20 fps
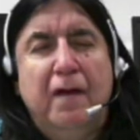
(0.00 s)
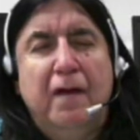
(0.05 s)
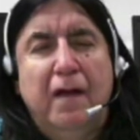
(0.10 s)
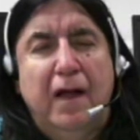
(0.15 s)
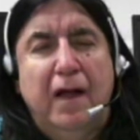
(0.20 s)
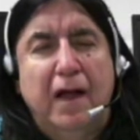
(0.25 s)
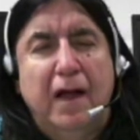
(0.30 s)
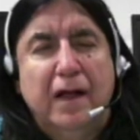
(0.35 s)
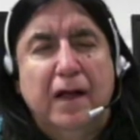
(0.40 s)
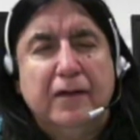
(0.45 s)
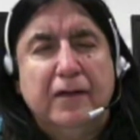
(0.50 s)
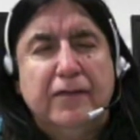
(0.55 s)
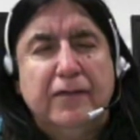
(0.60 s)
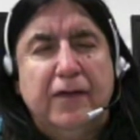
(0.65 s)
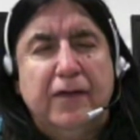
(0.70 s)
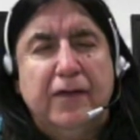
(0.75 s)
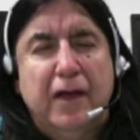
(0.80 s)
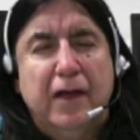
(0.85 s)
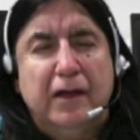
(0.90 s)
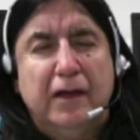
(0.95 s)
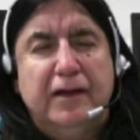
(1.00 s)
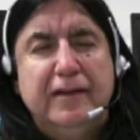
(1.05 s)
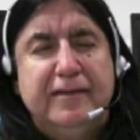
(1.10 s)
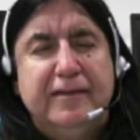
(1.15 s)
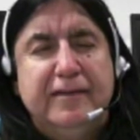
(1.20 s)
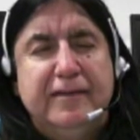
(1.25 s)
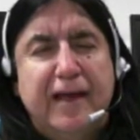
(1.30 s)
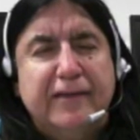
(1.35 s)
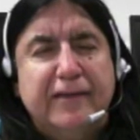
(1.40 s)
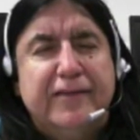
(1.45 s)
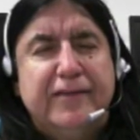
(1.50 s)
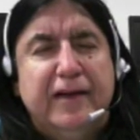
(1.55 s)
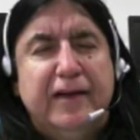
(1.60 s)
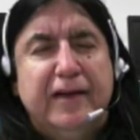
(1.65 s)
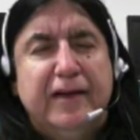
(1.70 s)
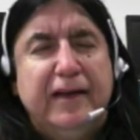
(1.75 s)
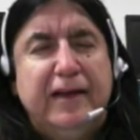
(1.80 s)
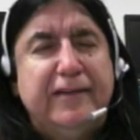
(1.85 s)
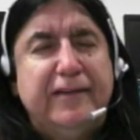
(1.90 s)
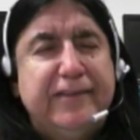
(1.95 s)
and a
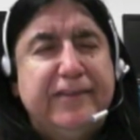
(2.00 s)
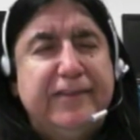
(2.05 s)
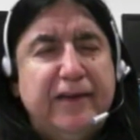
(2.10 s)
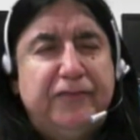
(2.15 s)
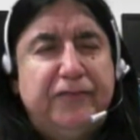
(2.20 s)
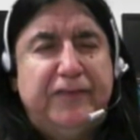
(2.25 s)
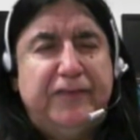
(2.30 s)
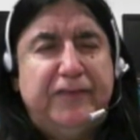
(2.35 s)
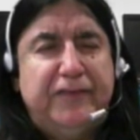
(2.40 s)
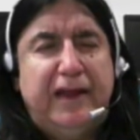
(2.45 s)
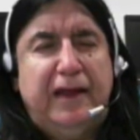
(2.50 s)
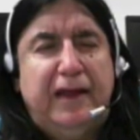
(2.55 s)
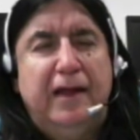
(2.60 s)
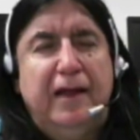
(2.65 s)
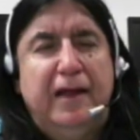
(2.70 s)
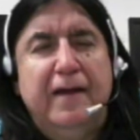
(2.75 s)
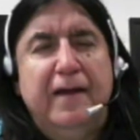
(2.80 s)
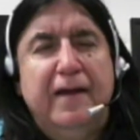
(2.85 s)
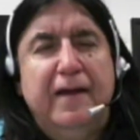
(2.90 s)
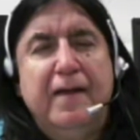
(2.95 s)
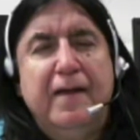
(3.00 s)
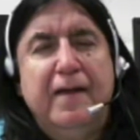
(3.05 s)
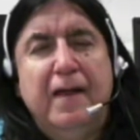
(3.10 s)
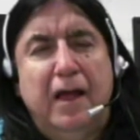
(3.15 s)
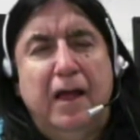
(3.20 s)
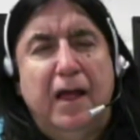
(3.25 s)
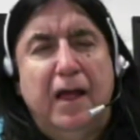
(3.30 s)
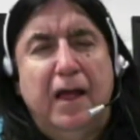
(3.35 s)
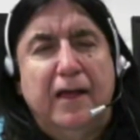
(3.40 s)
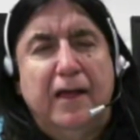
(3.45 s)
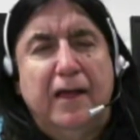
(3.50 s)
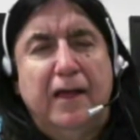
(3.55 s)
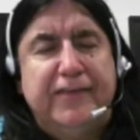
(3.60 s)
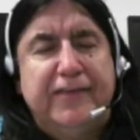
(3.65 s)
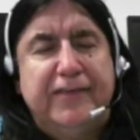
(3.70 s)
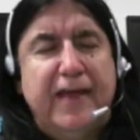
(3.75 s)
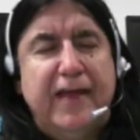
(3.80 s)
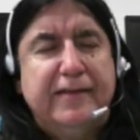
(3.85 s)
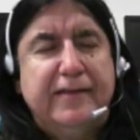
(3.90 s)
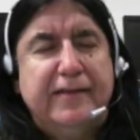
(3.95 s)
contextually shifting
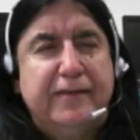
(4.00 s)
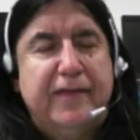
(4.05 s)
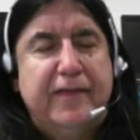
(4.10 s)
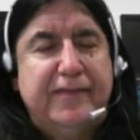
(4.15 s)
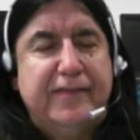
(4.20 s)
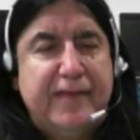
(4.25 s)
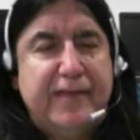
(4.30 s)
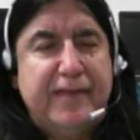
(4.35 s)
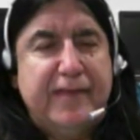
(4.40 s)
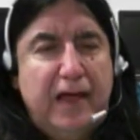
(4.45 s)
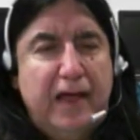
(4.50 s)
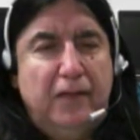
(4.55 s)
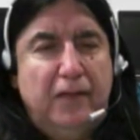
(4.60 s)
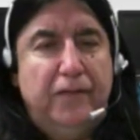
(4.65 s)
sense of the self.